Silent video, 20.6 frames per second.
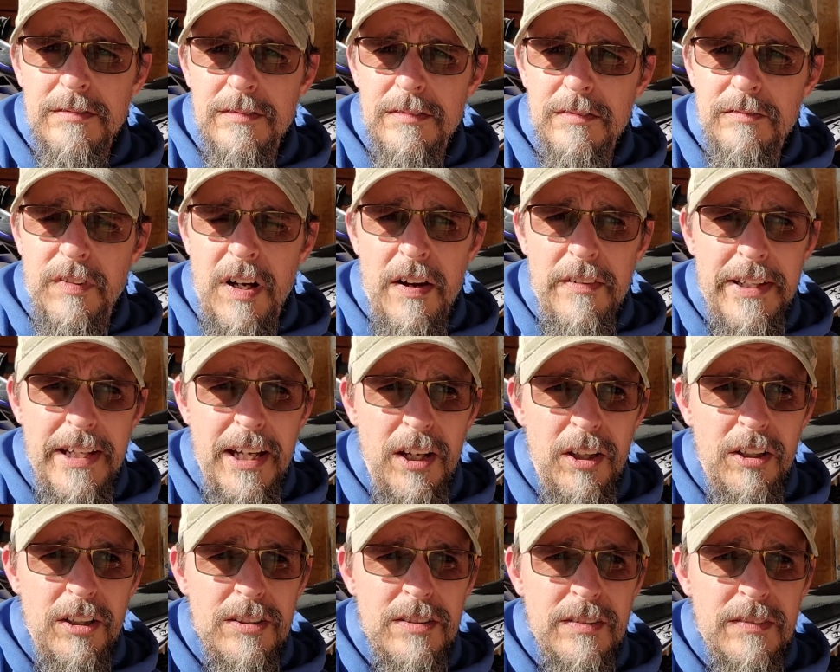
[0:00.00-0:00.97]
5
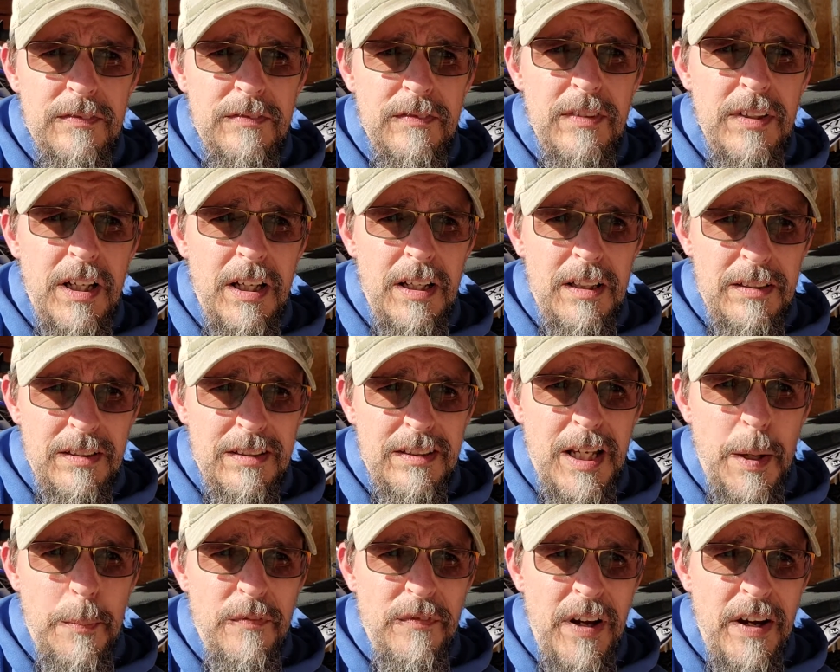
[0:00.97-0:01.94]
gallons
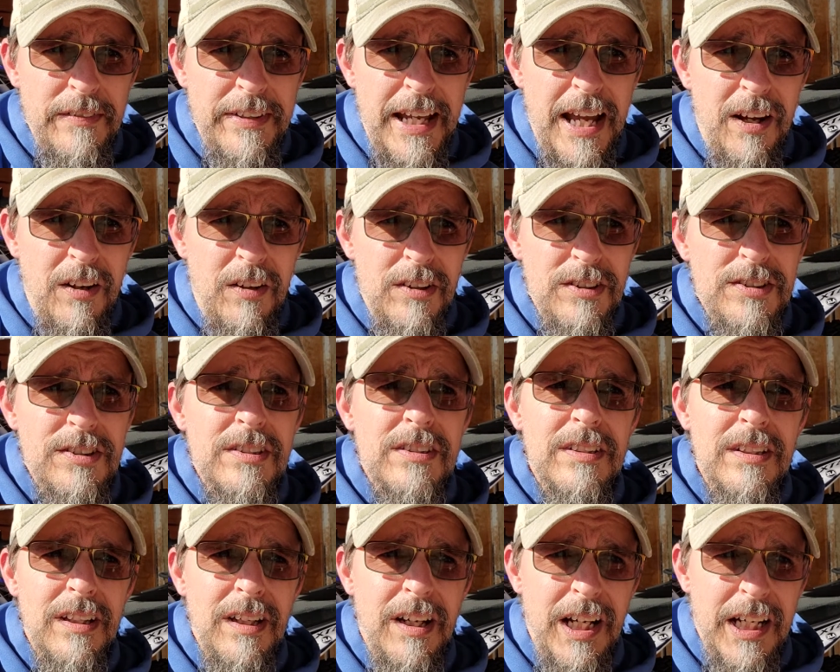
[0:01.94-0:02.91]
of
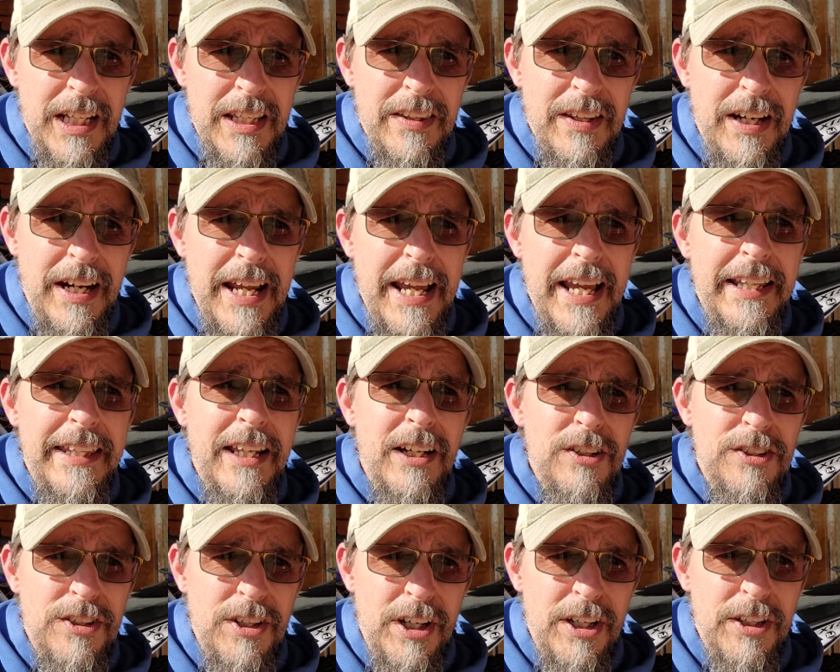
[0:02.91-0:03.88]
honey that I had that are
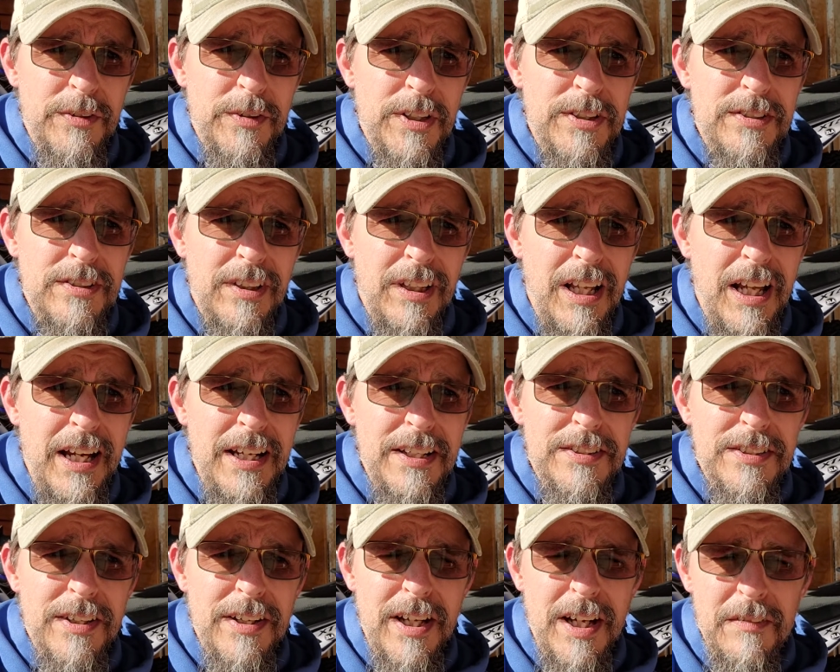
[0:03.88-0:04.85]
starting to
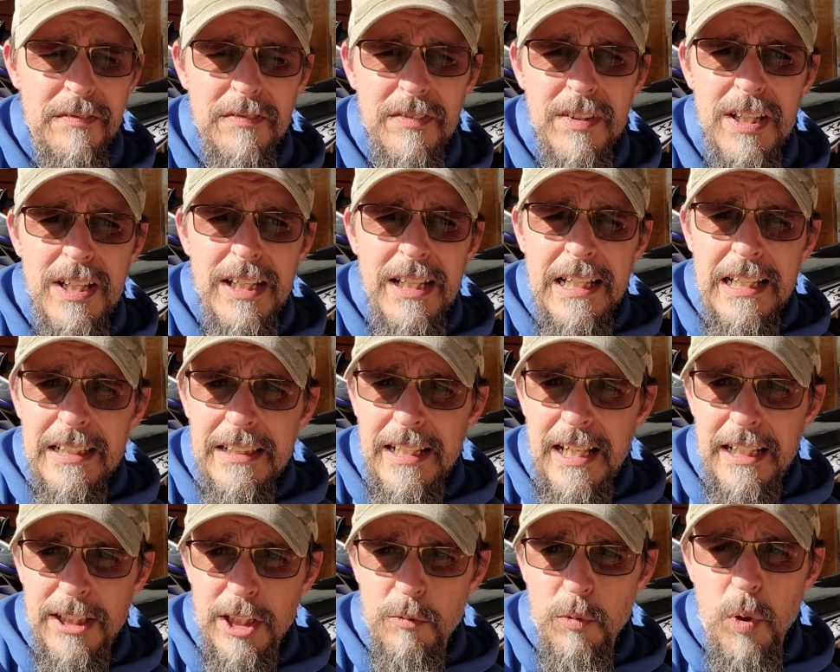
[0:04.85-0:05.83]
crystallize enough
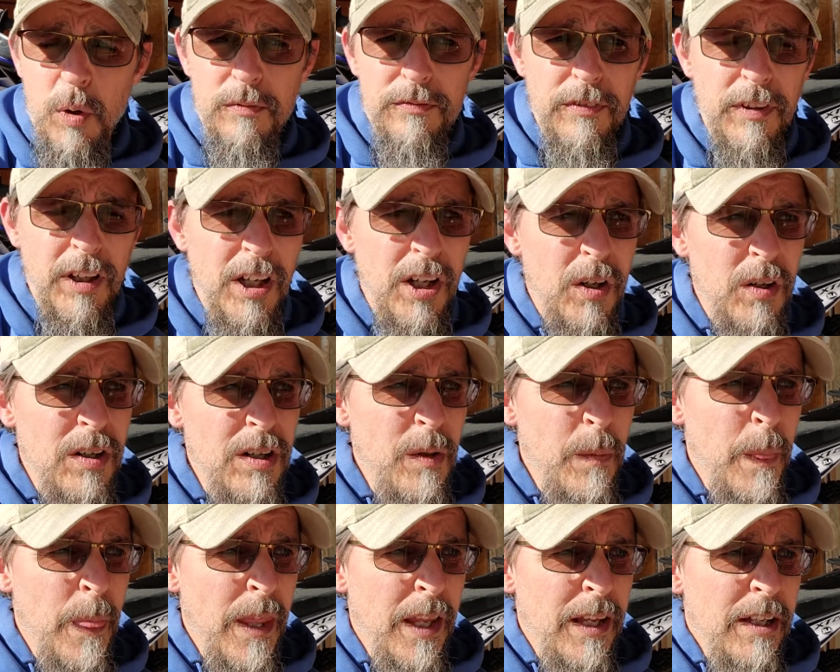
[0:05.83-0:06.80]
that they won't flow.
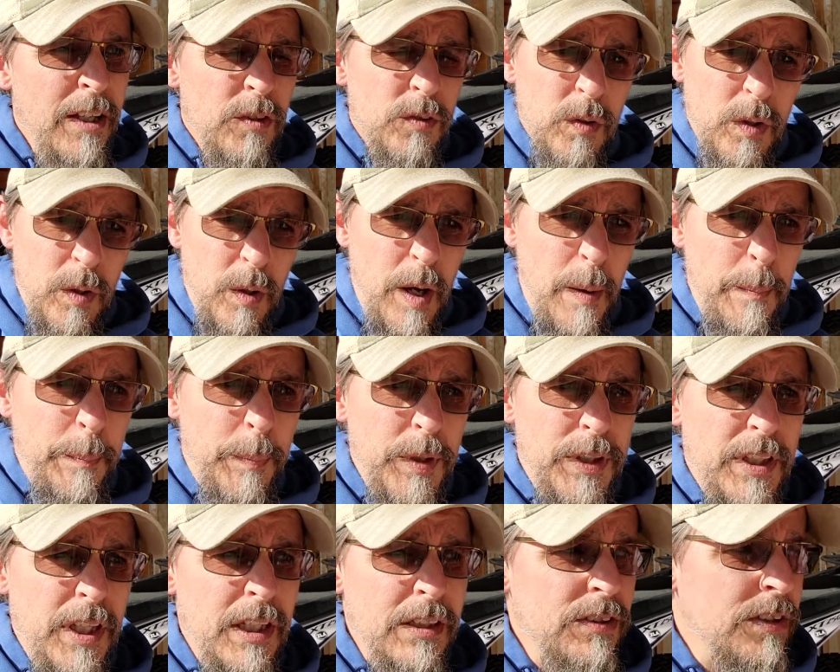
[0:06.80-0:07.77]
So put
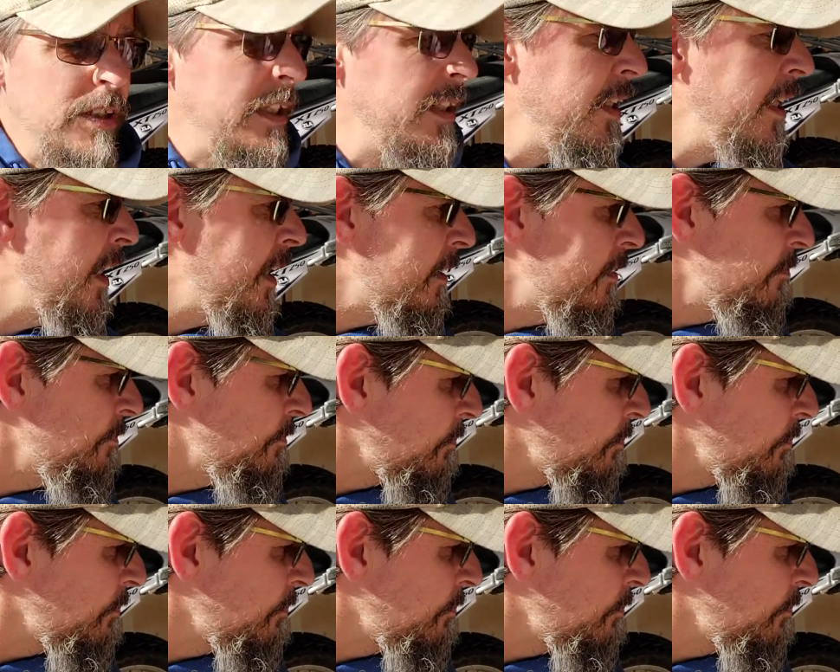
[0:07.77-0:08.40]
those in there,